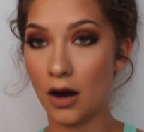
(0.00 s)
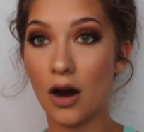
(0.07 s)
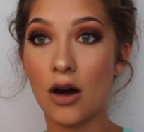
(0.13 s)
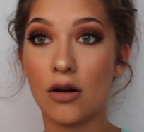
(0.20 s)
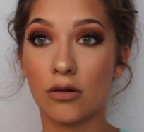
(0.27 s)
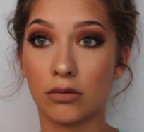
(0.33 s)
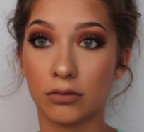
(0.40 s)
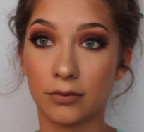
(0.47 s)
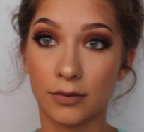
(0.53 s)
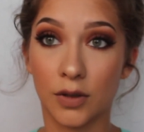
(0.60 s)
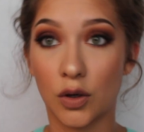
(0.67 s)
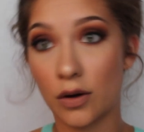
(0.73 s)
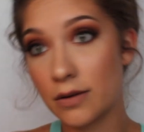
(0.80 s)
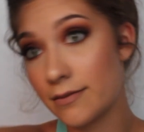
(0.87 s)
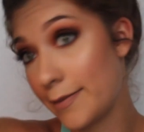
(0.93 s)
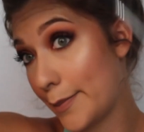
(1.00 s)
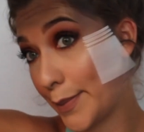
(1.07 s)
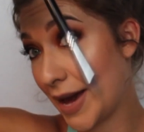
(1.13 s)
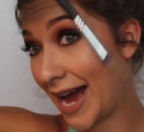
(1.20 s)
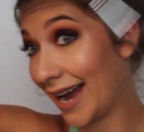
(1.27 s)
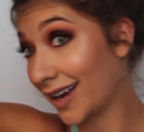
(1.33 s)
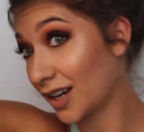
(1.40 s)
Oh, going
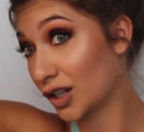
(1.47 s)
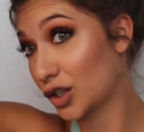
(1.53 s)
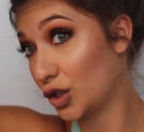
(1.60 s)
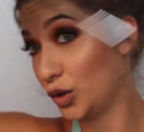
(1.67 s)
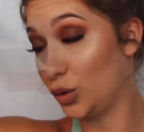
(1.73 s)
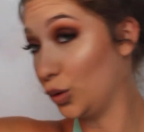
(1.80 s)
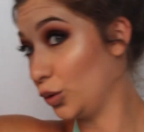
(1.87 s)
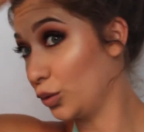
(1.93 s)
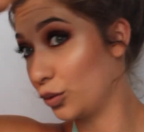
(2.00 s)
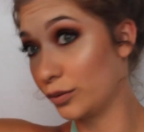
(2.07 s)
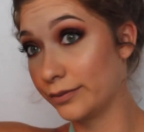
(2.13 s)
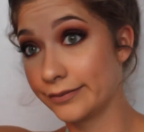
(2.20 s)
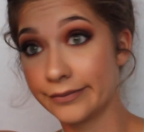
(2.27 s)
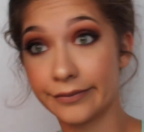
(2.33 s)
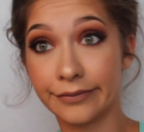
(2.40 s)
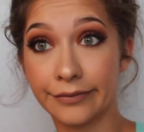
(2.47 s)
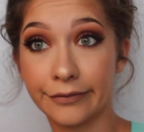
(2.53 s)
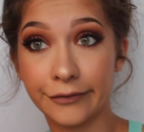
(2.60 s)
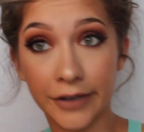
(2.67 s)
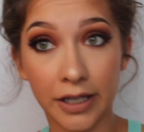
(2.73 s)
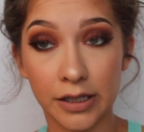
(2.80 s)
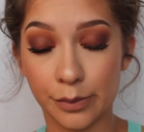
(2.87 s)
back to
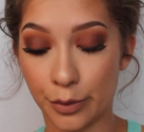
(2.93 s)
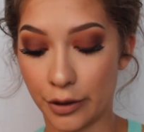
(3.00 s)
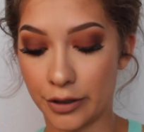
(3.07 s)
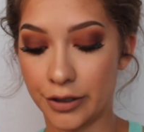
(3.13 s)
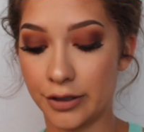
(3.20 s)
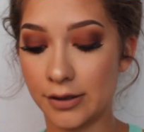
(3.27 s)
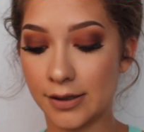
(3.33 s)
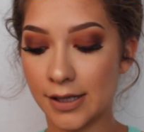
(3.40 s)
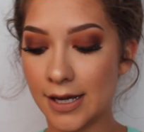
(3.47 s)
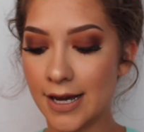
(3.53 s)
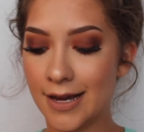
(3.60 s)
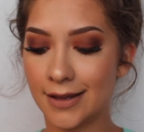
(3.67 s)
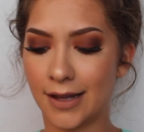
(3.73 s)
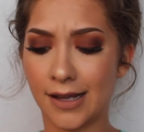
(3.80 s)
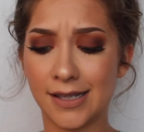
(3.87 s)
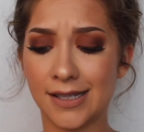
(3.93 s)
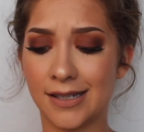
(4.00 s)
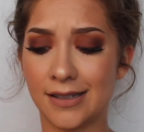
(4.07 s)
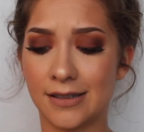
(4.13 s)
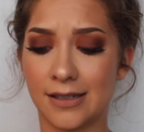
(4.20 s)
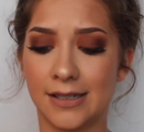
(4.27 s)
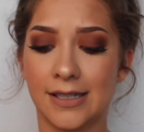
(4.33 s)
face brushes, this
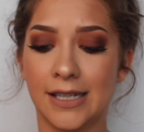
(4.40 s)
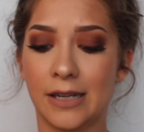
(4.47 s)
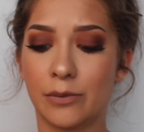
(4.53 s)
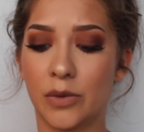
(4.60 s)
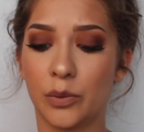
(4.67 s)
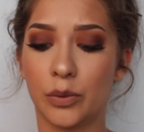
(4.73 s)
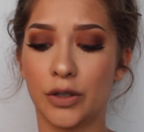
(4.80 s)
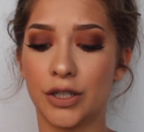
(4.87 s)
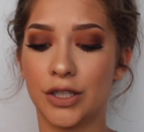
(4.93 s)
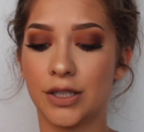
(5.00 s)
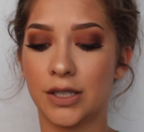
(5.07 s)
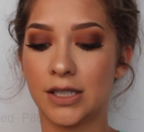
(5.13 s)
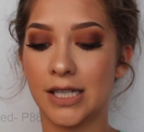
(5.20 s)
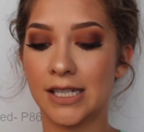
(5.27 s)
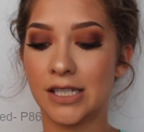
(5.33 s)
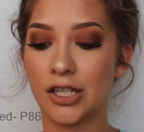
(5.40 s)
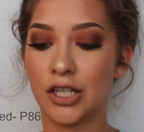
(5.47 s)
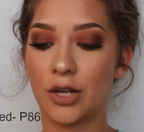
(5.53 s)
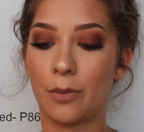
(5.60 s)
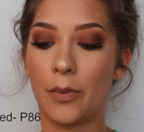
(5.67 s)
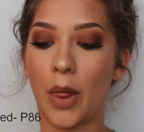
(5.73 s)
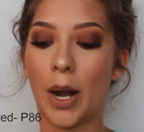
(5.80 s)
is a Sigma Precision